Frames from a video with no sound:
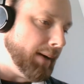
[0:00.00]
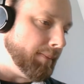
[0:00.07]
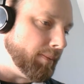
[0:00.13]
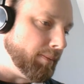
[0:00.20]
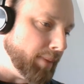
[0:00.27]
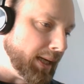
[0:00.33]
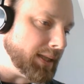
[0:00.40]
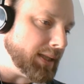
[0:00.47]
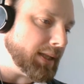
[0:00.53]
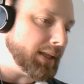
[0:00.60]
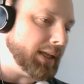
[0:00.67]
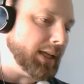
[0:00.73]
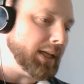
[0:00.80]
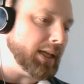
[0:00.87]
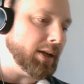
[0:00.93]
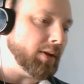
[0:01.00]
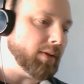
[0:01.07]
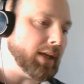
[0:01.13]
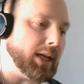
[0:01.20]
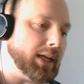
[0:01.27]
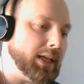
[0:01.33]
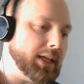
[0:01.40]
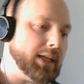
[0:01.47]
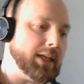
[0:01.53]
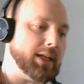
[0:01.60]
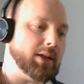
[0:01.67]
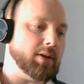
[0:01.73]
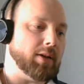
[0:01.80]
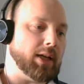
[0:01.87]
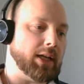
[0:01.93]
Basically, the idea
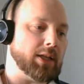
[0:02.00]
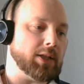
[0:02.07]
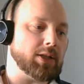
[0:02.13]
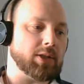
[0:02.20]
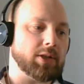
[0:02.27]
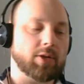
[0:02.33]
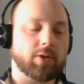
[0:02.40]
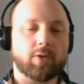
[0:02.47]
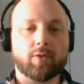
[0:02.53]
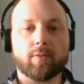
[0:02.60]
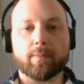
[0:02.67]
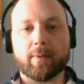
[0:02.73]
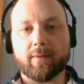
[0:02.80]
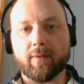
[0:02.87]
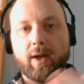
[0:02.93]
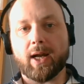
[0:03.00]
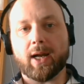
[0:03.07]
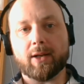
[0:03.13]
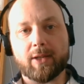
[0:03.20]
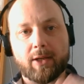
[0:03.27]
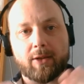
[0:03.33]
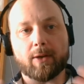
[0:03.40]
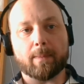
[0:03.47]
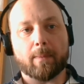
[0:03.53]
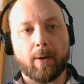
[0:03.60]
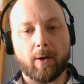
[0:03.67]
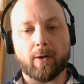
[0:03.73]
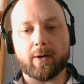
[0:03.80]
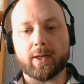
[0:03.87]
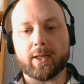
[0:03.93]
here is to provide the other
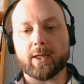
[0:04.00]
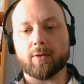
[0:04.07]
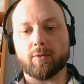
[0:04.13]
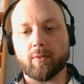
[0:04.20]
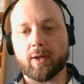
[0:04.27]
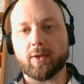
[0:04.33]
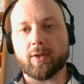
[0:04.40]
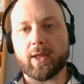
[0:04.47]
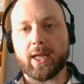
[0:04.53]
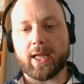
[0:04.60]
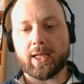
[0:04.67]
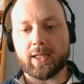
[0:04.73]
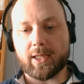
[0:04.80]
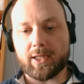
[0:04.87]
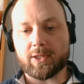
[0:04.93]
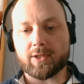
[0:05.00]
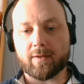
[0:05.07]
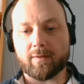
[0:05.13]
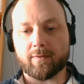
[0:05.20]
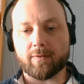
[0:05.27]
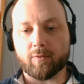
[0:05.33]
party with a list of